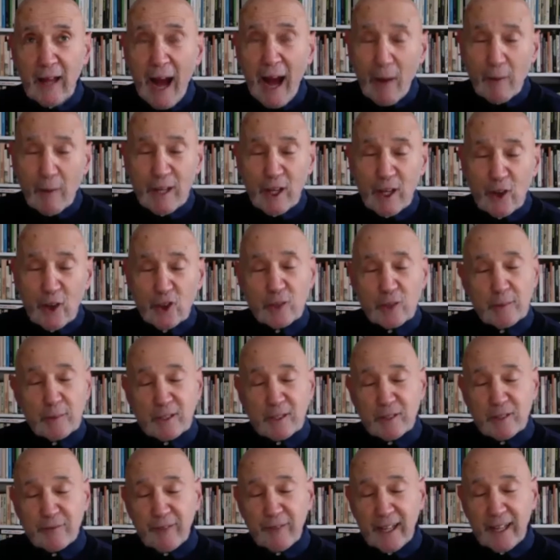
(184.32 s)
how we use them
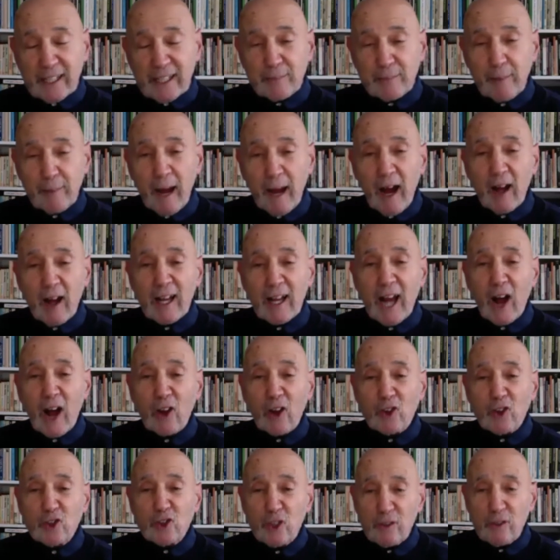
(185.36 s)
is affected by our
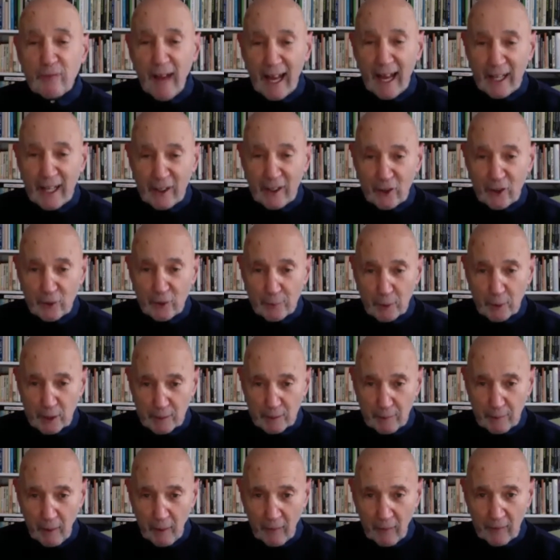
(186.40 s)
cultural values put
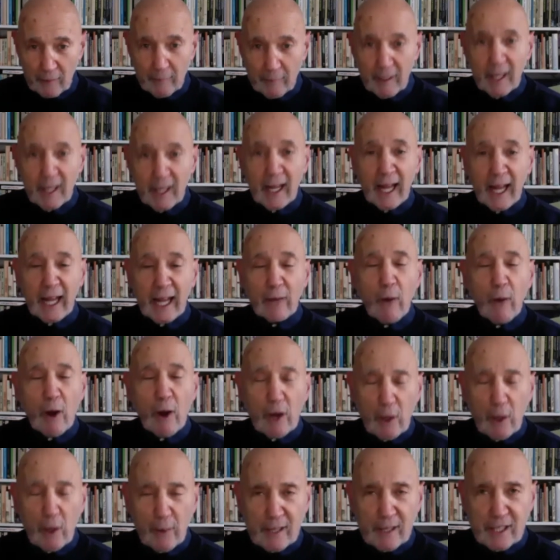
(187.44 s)
upon them. I
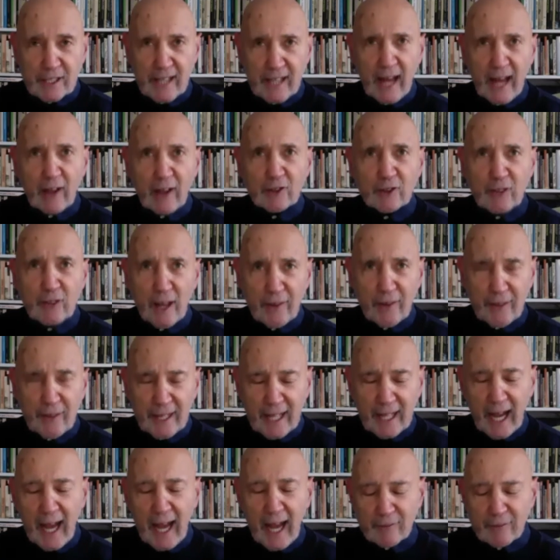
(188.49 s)
won't go into that because I
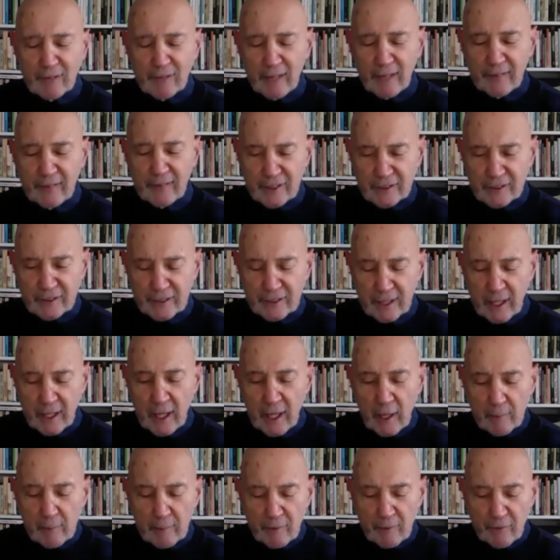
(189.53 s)
think I have done this
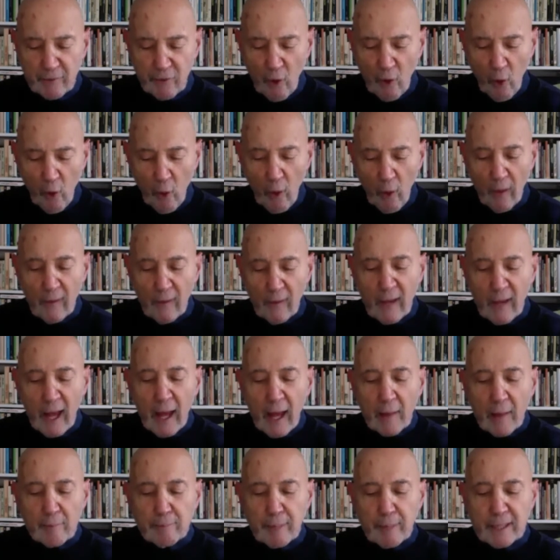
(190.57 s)
before.
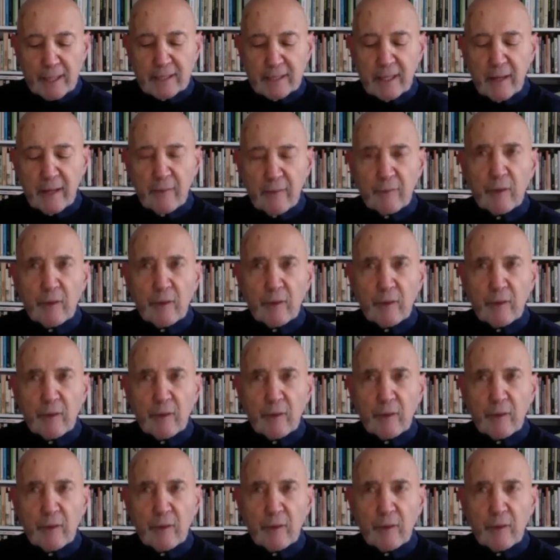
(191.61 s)
But